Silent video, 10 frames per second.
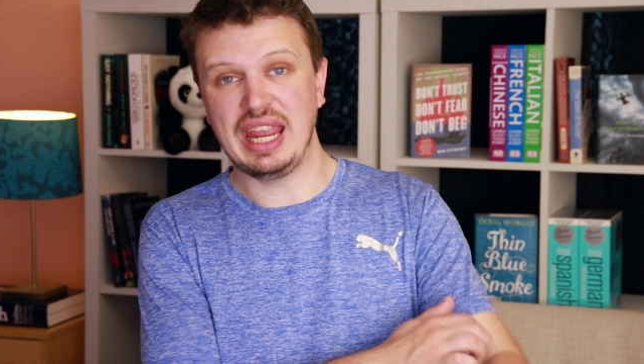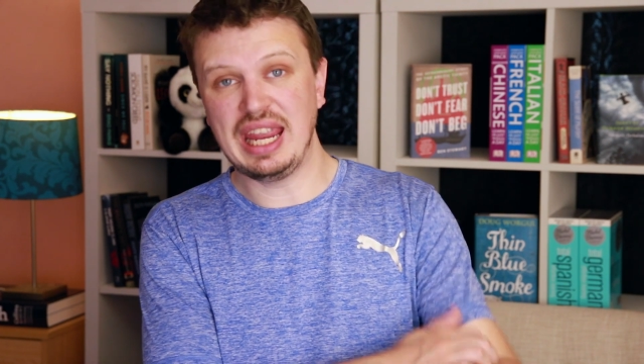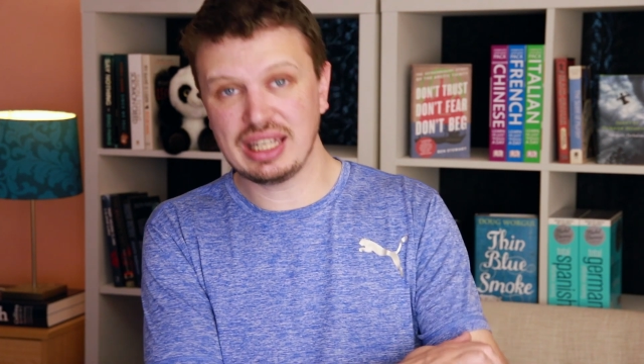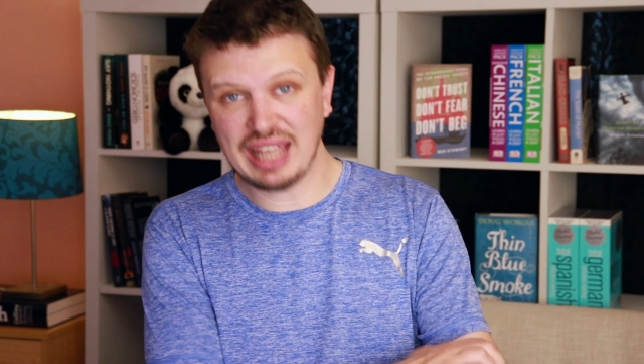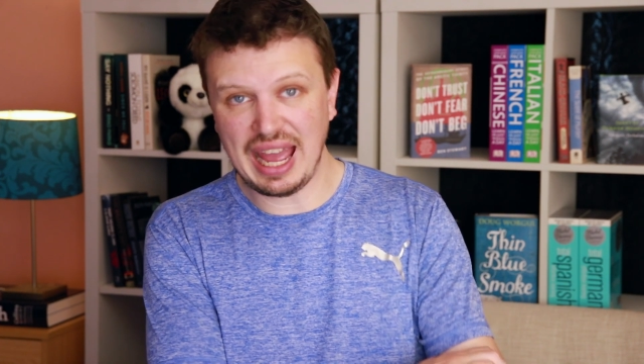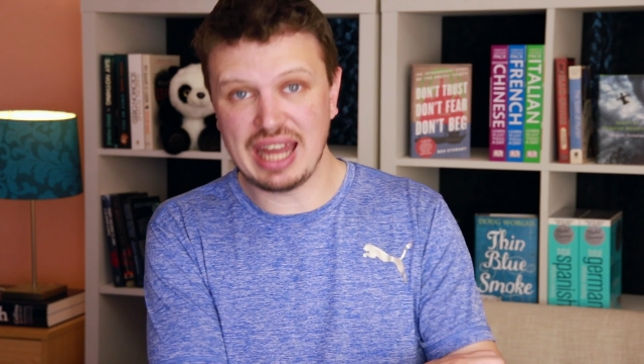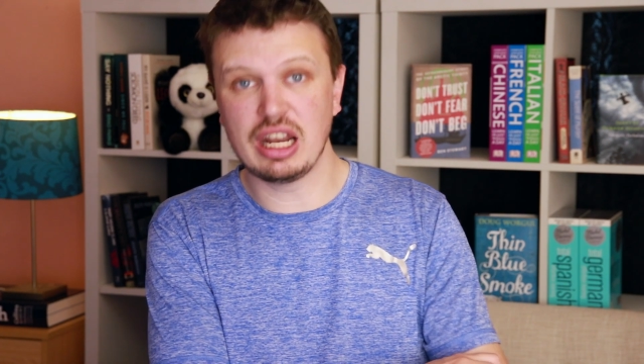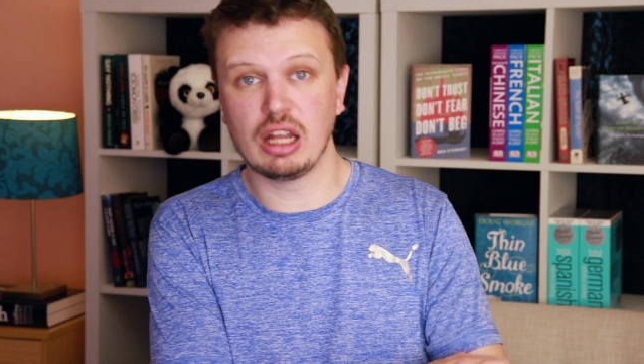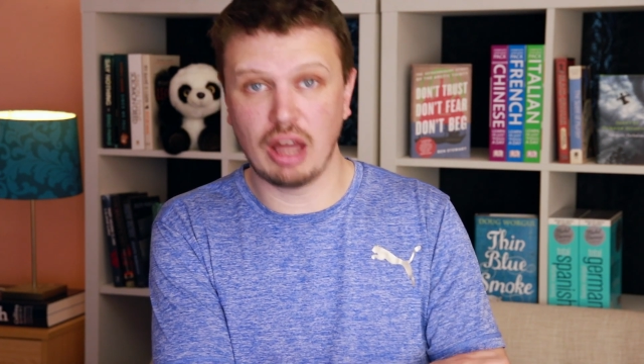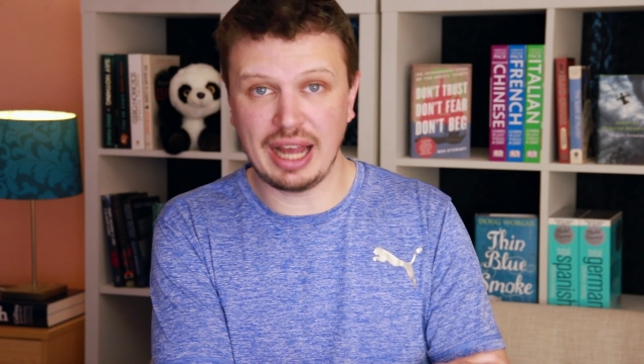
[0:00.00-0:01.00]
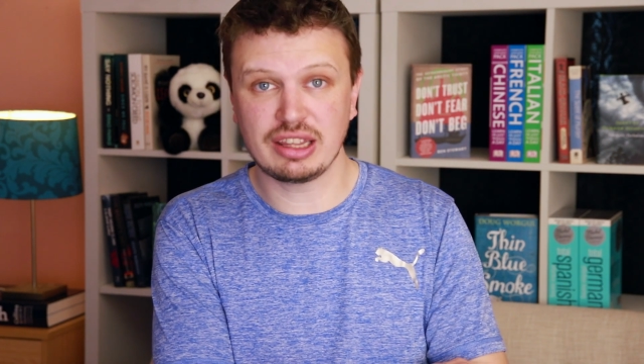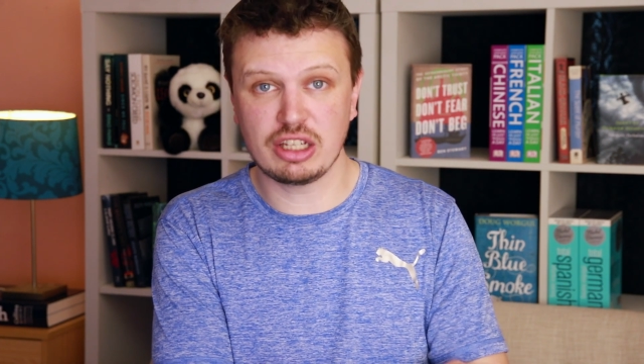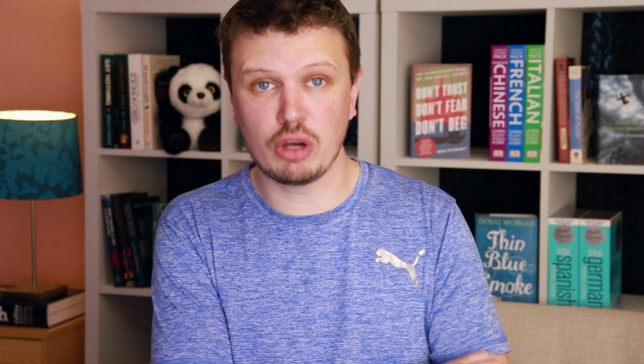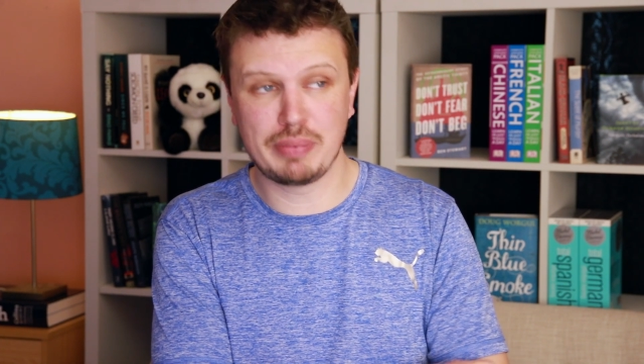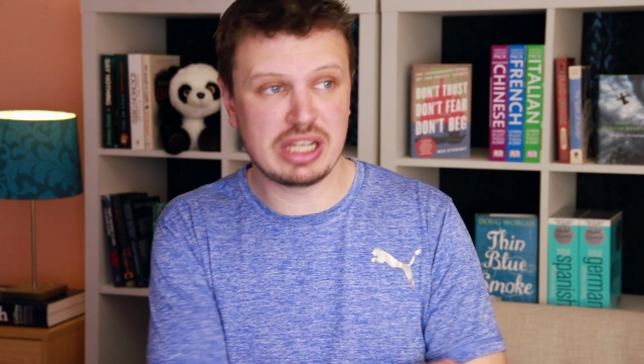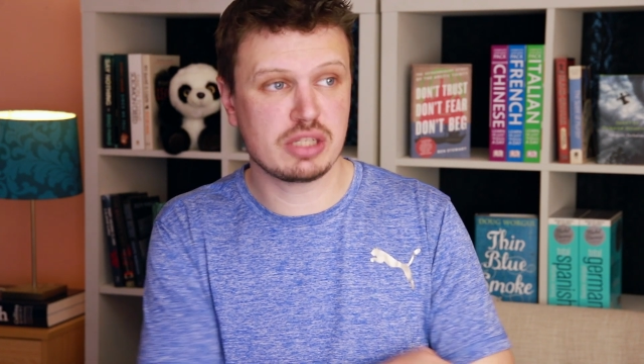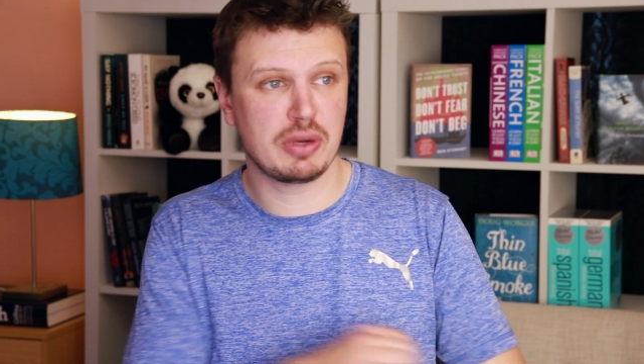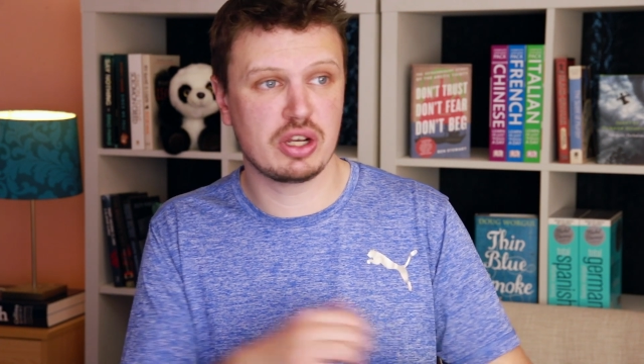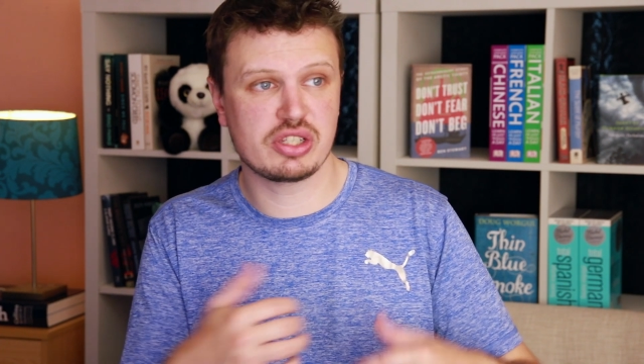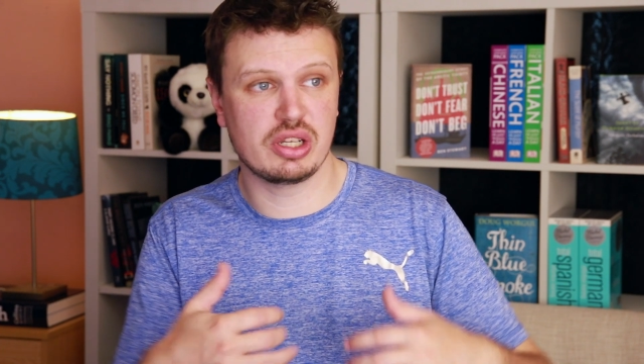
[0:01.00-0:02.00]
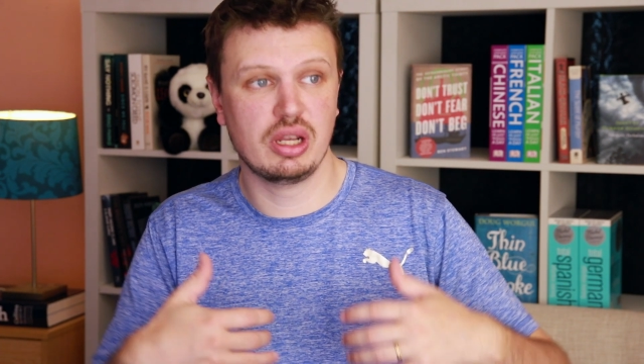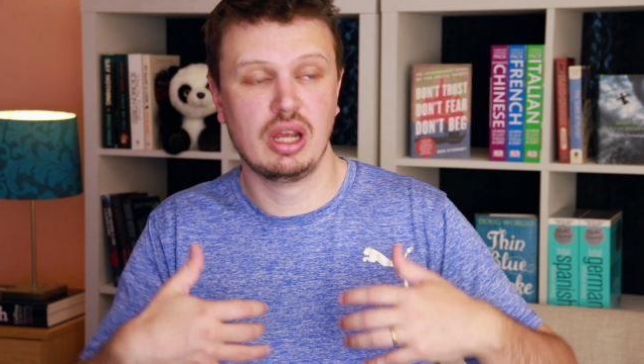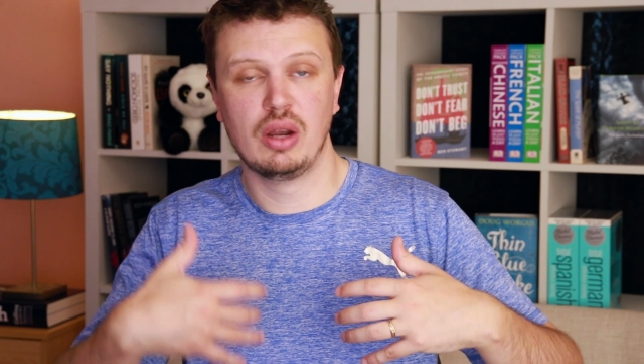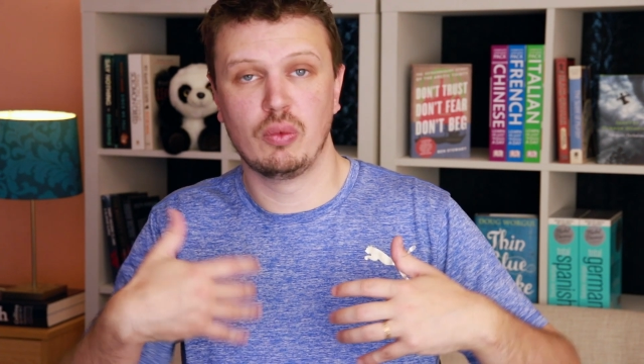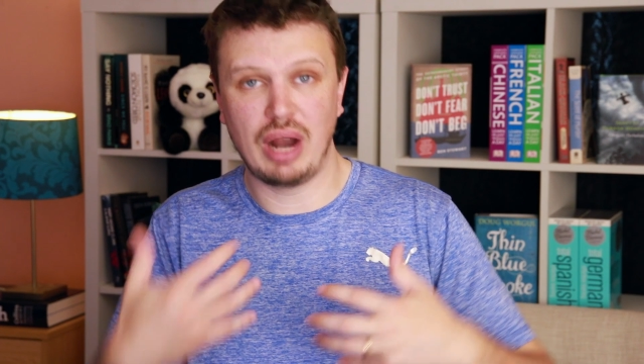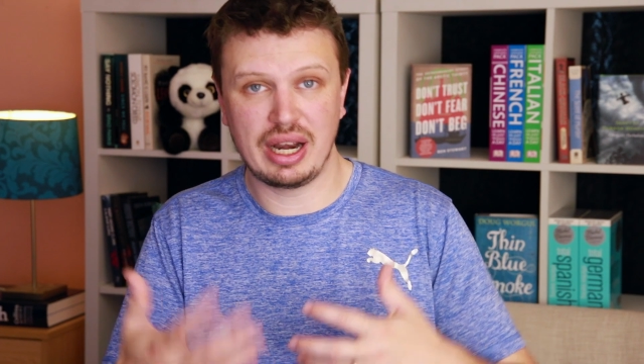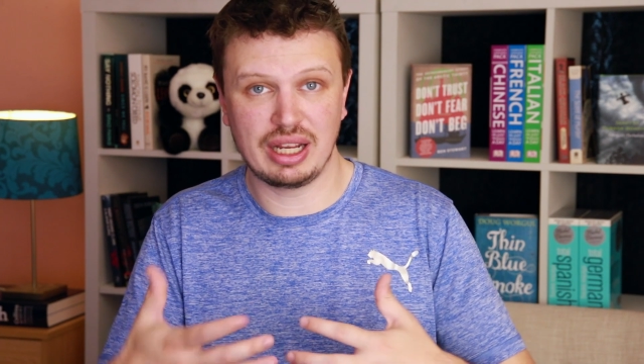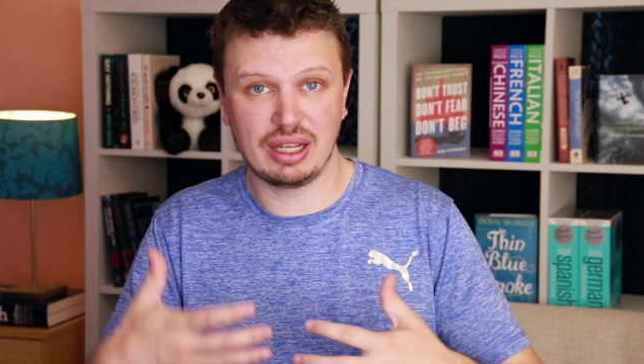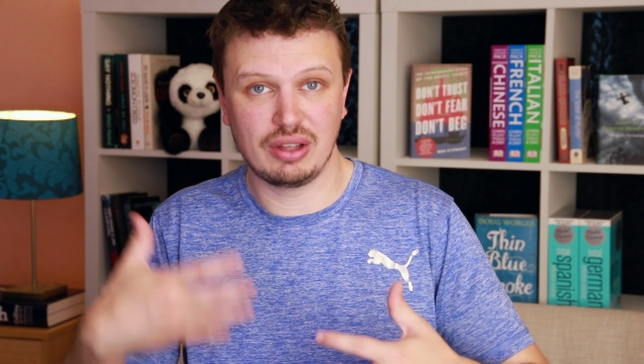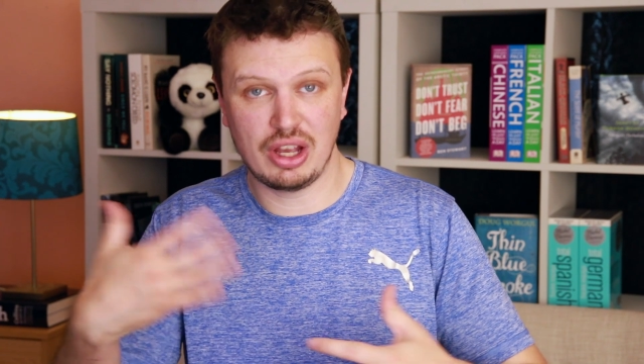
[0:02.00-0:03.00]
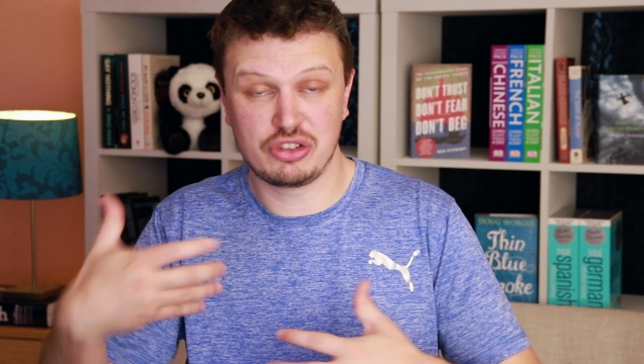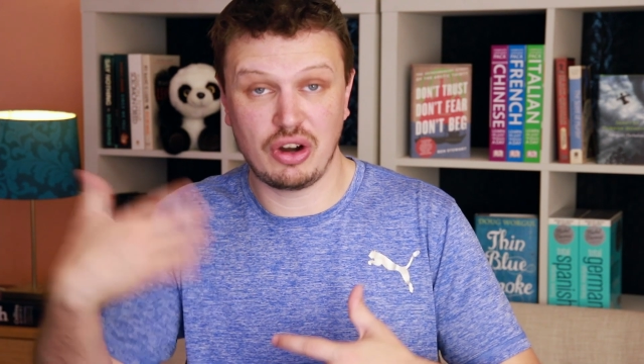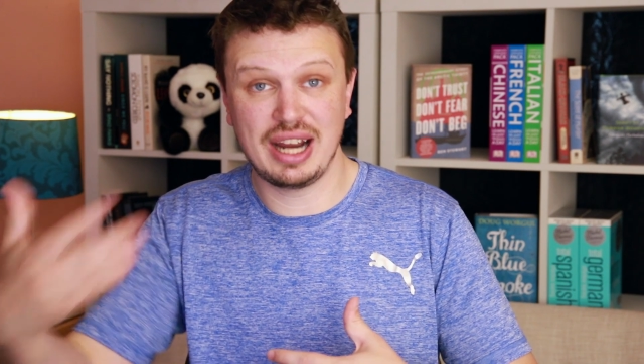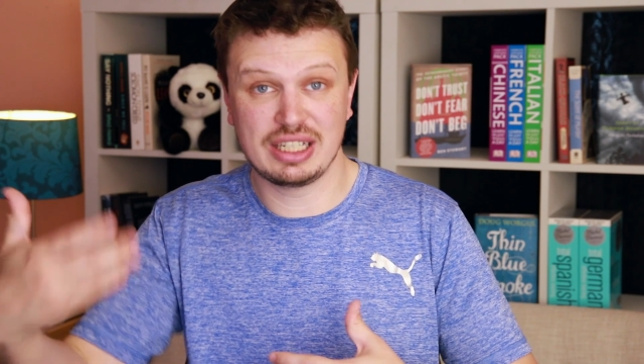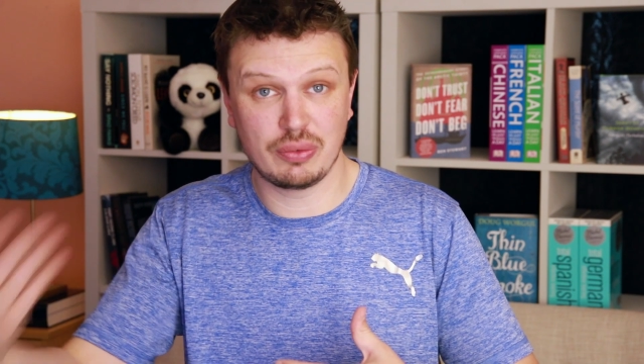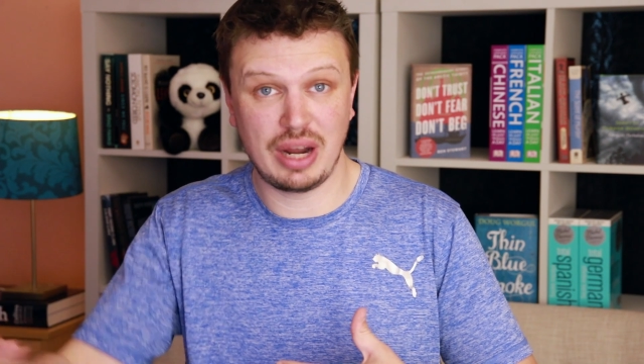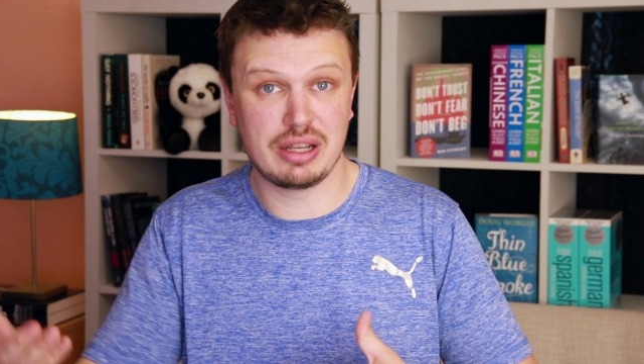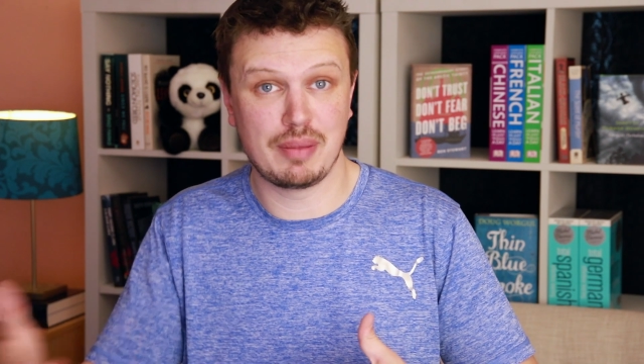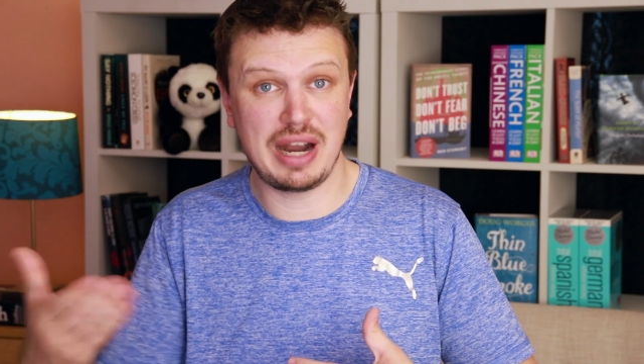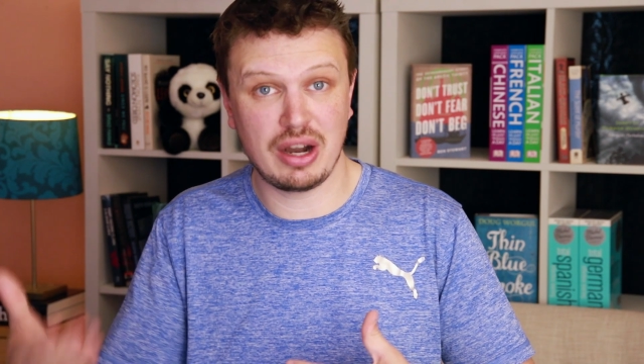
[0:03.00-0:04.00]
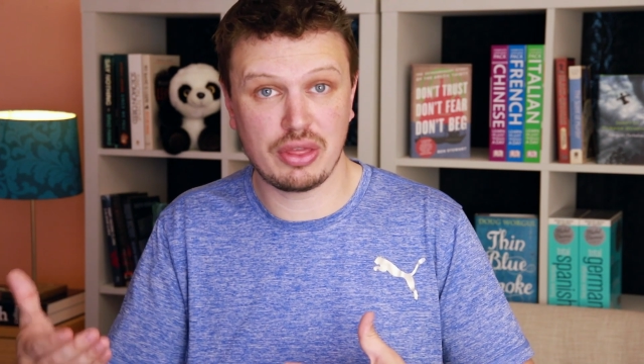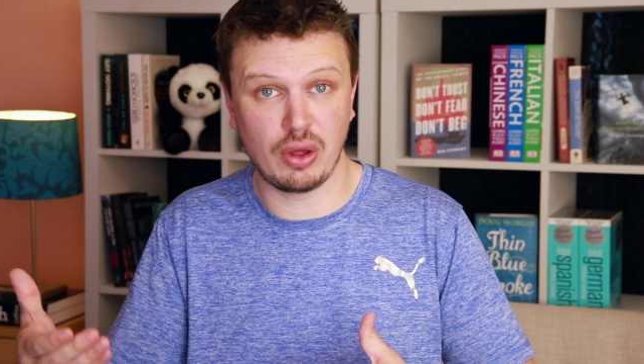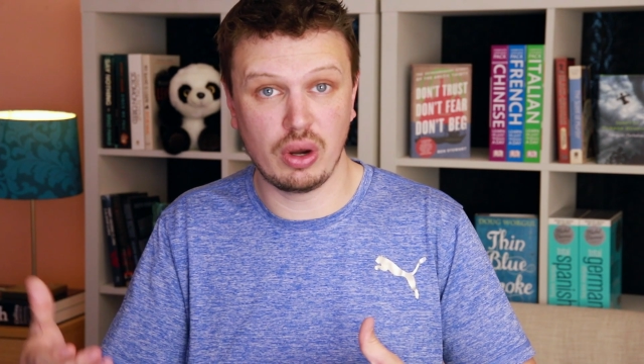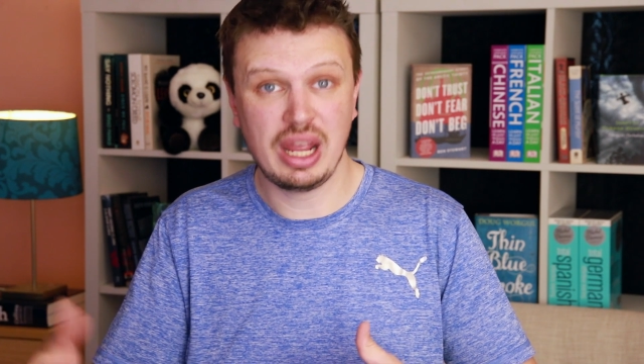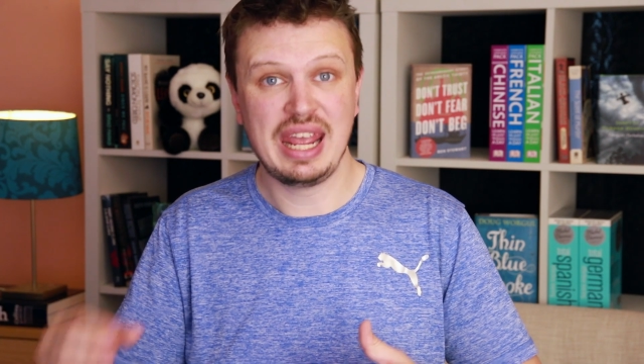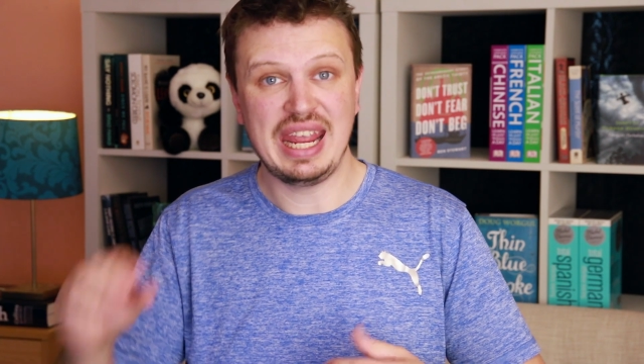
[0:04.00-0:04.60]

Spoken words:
It can, like the obese person trying to run the marathon,